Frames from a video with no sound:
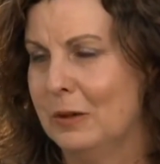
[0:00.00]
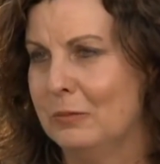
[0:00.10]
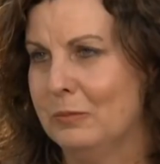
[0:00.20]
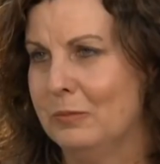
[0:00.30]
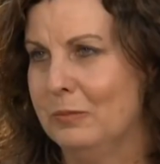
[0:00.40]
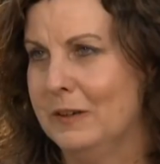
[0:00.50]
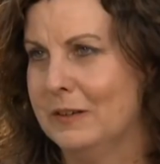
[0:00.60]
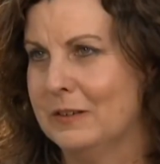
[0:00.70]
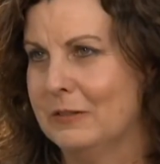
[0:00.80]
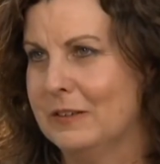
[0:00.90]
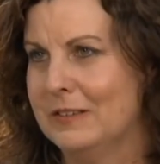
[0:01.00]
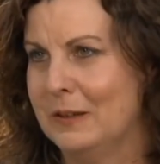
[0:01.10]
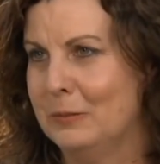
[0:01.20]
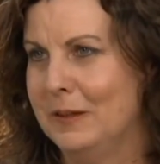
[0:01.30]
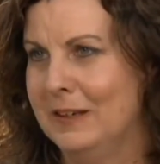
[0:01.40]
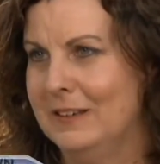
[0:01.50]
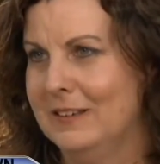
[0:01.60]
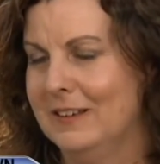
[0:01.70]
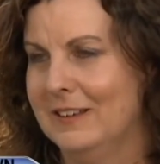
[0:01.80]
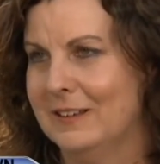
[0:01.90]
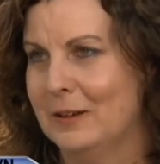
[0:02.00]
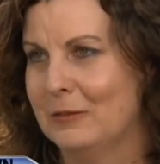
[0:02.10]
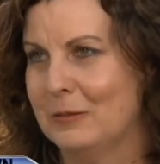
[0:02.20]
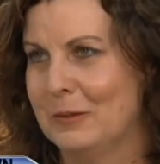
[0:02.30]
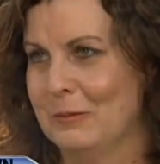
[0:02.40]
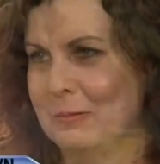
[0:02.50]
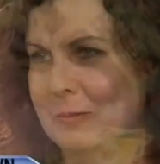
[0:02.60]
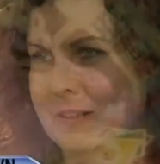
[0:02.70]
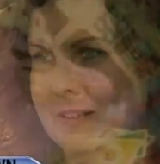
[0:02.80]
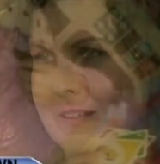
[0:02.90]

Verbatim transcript: but because of a stalemate in the government. We